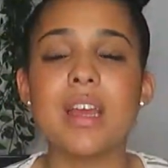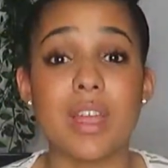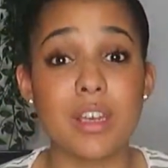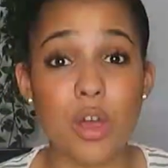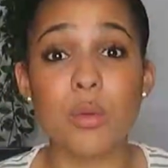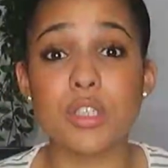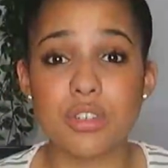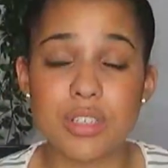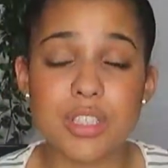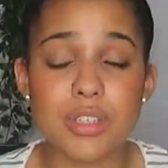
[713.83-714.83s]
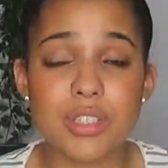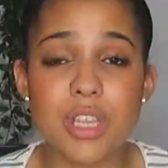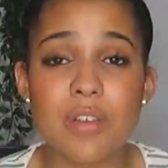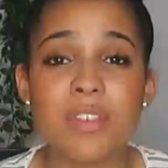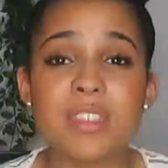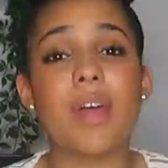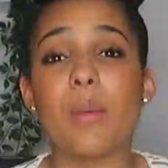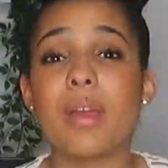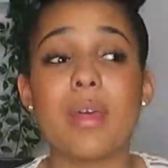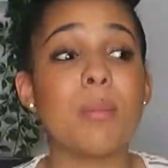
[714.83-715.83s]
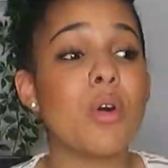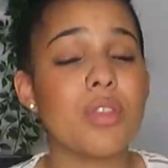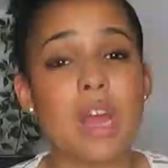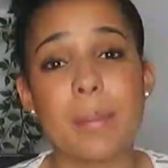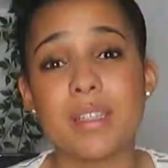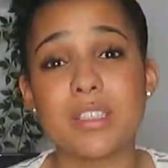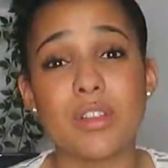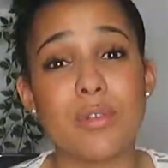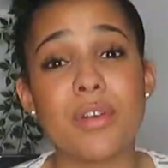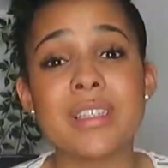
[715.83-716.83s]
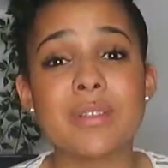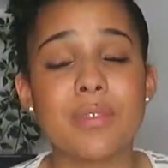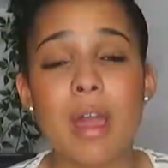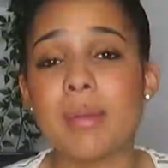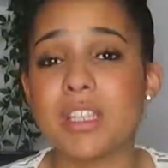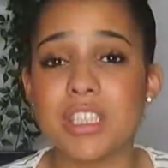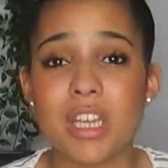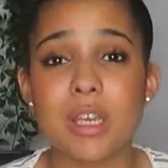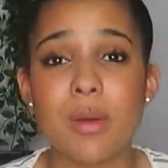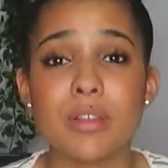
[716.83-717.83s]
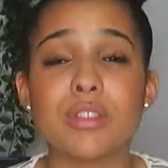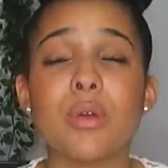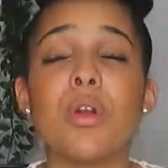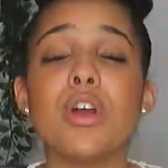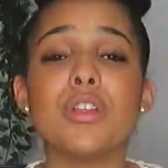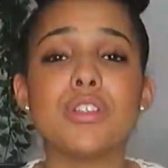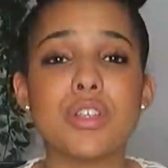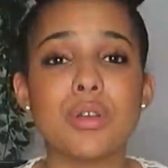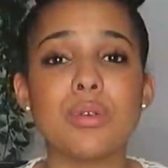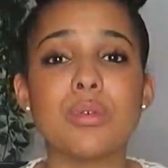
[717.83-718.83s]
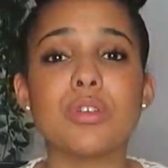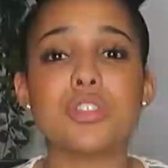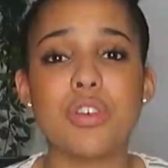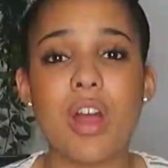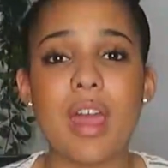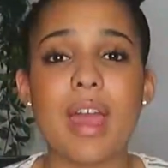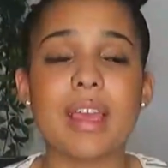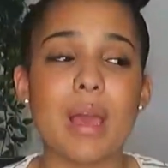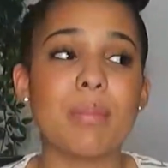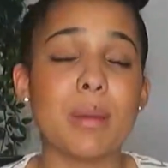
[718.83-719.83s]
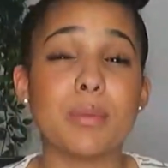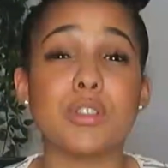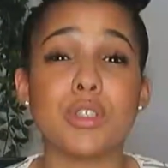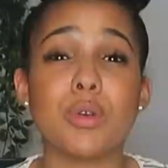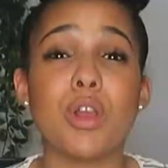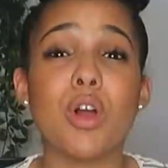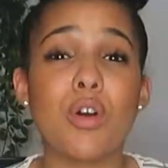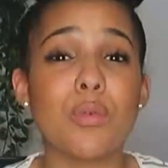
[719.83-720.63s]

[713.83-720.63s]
They know and trust in your service. That way they're more than happy to tell their friends and family to check you out. So do try and get people to do a lot